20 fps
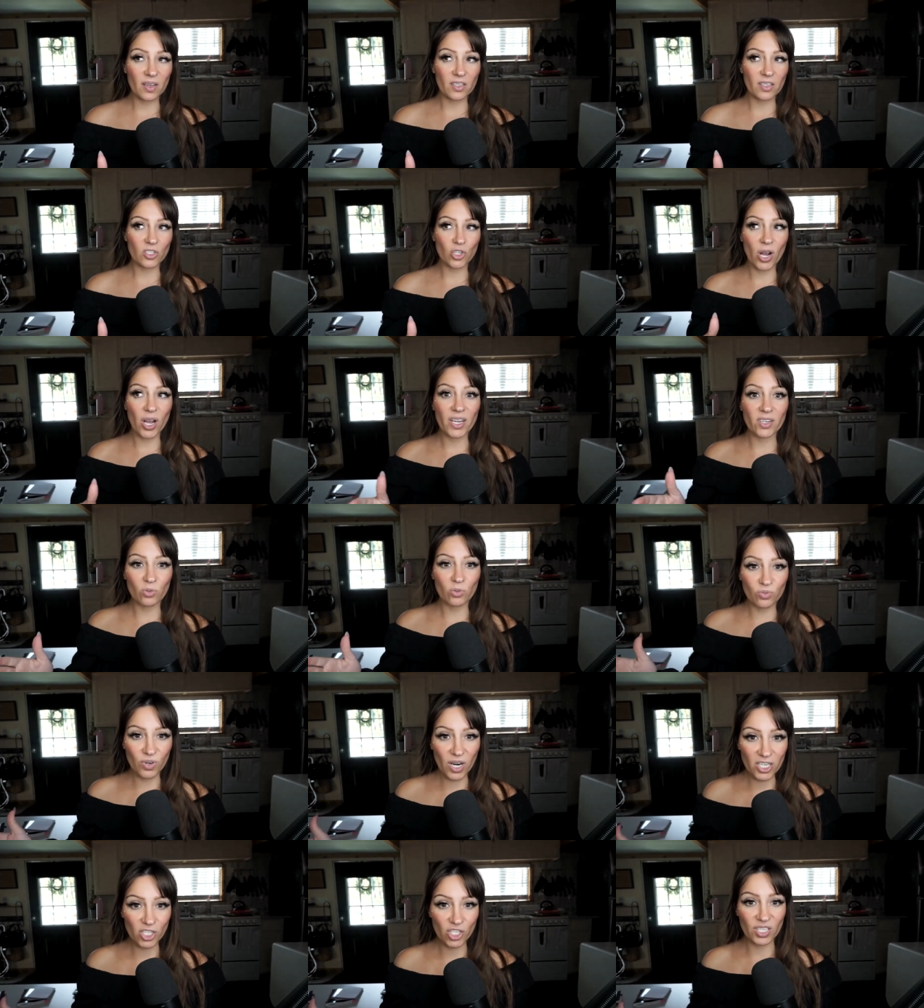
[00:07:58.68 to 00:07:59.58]
trying to
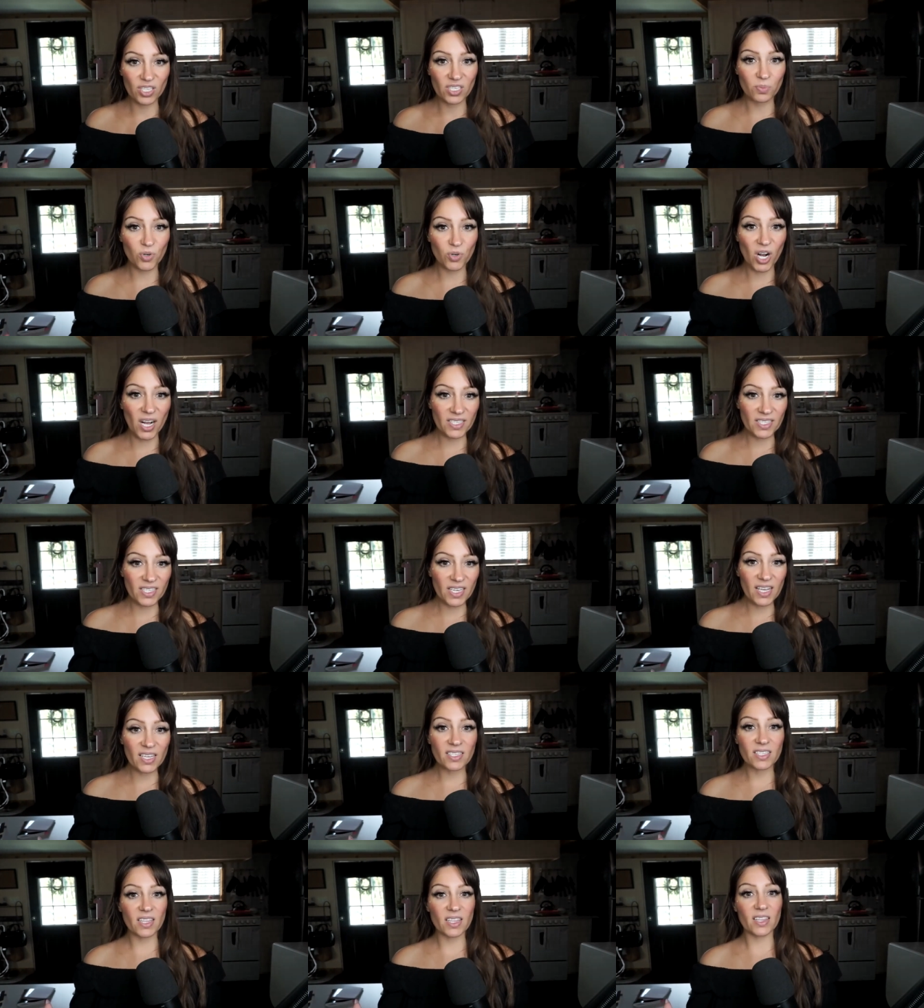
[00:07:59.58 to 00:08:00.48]
rush this
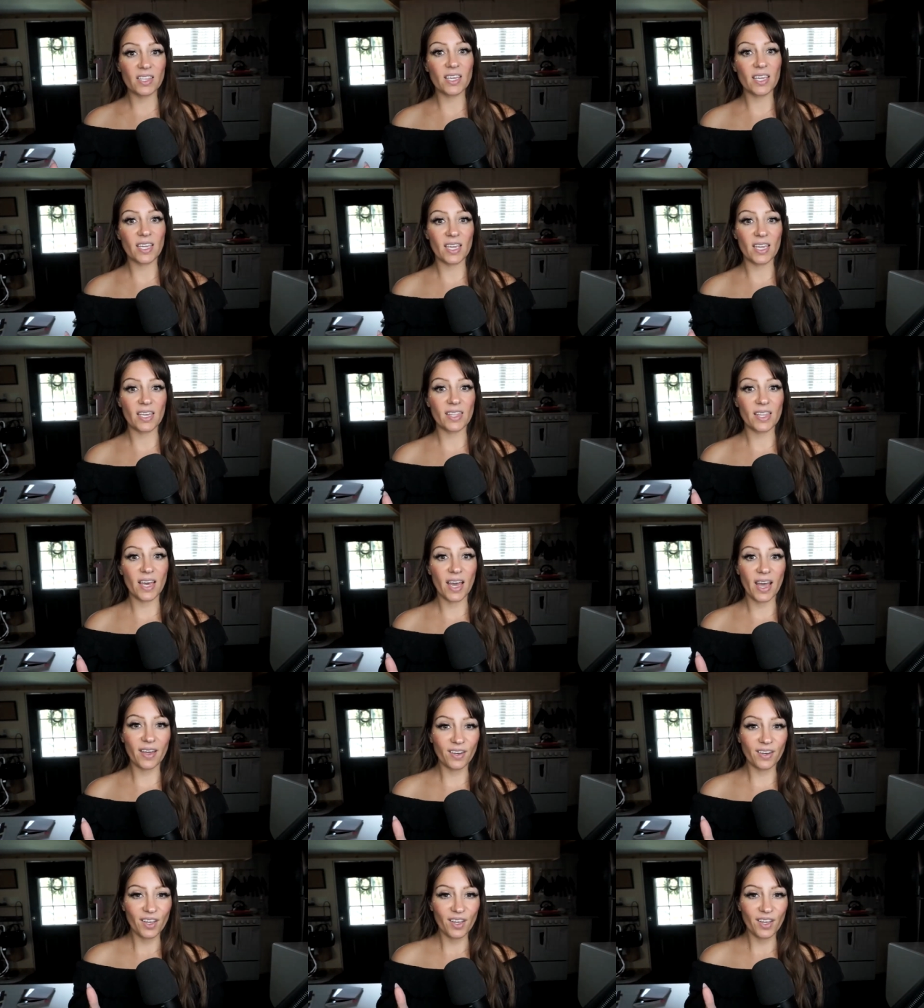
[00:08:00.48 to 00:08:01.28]
process and thinking that